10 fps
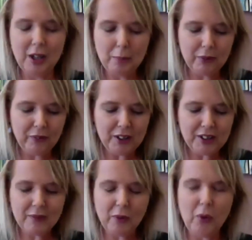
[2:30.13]
but
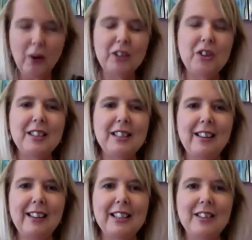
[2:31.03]
first of all, I'd just
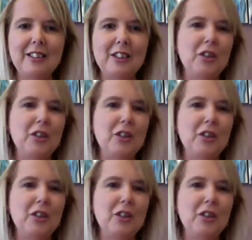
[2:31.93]
like you